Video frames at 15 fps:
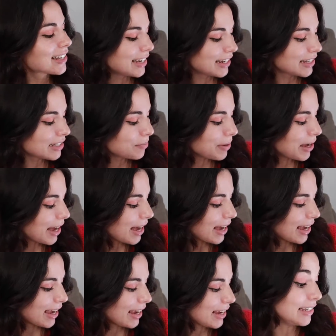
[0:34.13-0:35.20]
It is
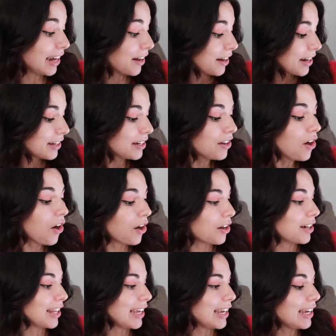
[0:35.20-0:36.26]
by Darren
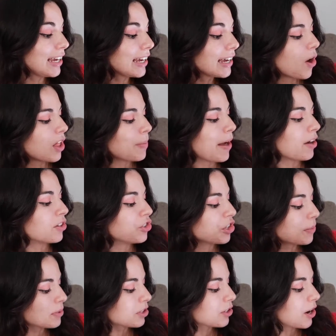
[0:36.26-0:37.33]
Hardy, all about
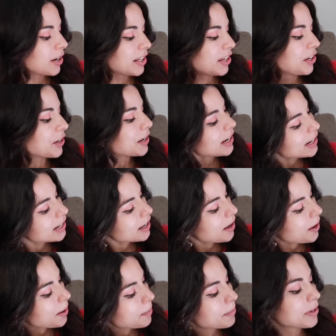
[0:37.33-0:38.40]
jumpstarting your
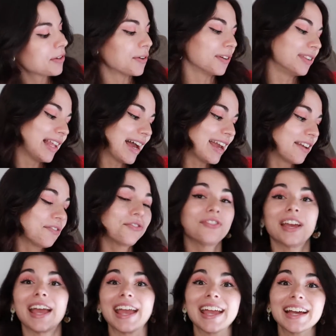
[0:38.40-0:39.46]
income, your life,
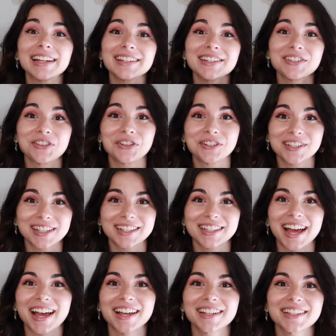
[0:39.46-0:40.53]
and your
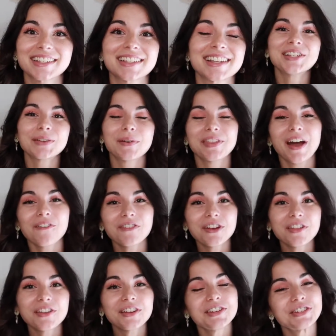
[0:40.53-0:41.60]
success. So, without
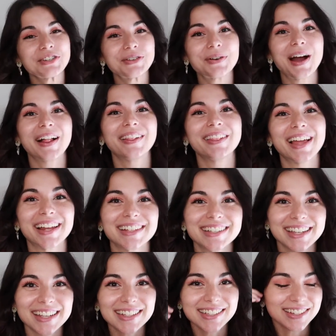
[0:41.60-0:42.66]
further ado, let's get